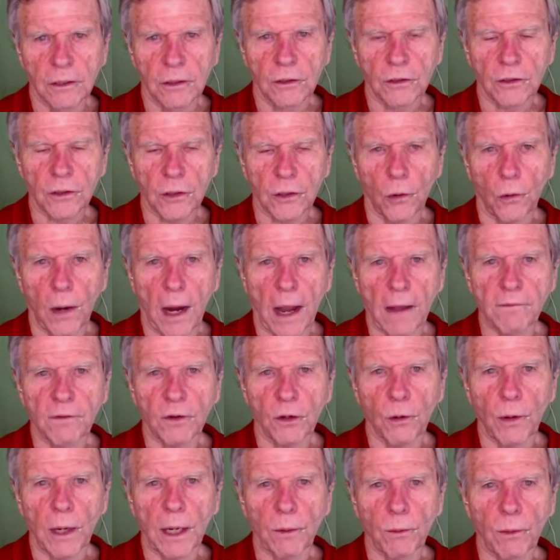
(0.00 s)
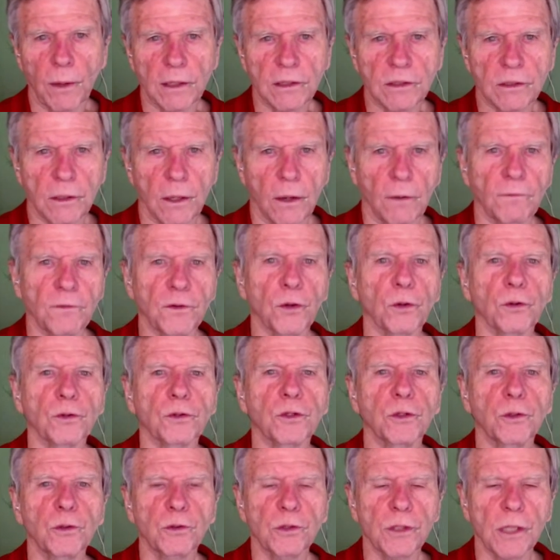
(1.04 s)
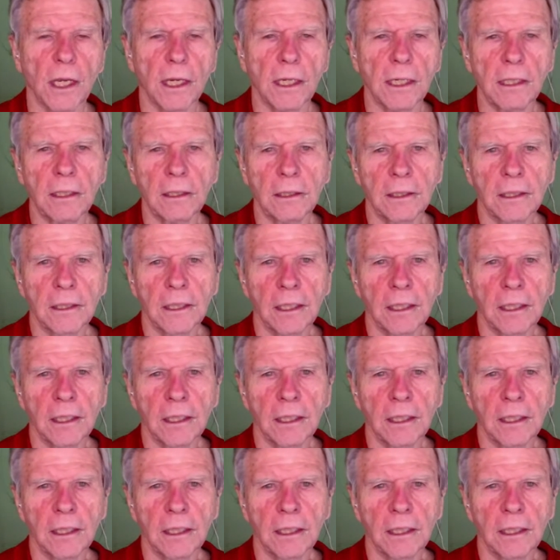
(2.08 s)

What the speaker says: So have a great rest of your Tuesday.